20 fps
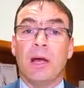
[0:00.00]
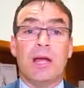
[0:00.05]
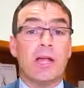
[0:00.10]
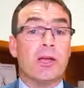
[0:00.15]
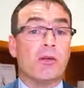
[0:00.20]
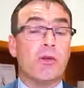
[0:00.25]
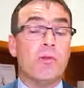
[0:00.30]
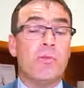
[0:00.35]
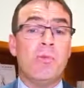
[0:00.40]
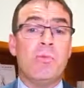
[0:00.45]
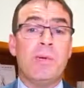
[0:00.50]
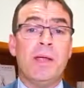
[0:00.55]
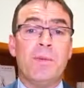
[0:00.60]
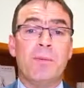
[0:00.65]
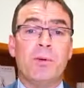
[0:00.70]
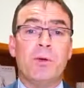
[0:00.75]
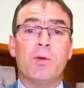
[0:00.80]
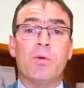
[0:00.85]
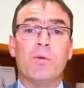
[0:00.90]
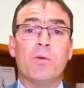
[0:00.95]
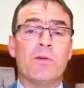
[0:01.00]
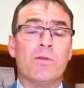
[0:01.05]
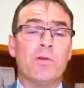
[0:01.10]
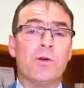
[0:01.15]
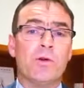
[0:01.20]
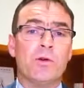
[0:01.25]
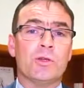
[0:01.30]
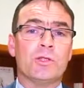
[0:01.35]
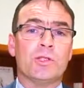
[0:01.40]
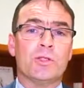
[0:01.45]
by a group of people who were, of
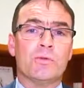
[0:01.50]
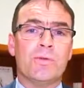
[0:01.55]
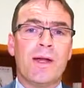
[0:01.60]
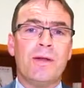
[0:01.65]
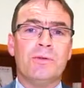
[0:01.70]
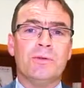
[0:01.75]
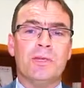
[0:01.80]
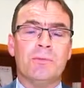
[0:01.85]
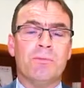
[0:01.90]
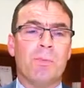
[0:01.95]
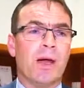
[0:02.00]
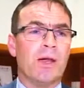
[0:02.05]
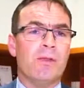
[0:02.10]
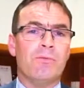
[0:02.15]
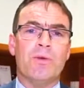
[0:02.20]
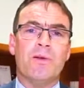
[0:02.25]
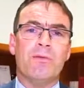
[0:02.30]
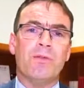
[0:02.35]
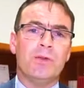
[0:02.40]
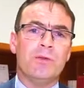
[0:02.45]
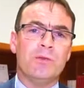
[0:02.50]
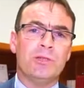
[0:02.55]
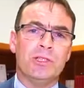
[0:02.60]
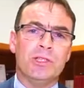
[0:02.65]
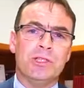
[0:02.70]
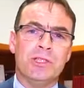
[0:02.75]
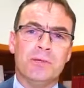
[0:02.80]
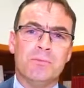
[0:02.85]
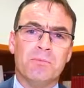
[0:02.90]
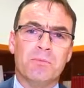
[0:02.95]
course, surrounded by the
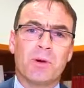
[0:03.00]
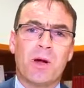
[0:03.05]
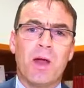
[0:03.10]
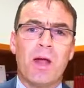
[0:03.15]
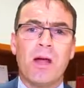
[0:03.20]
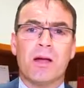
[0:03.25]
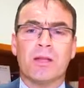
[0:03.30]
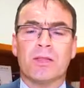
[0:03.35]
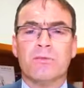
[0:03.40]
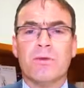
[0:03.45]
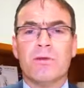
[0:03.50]
revolutions in Prague,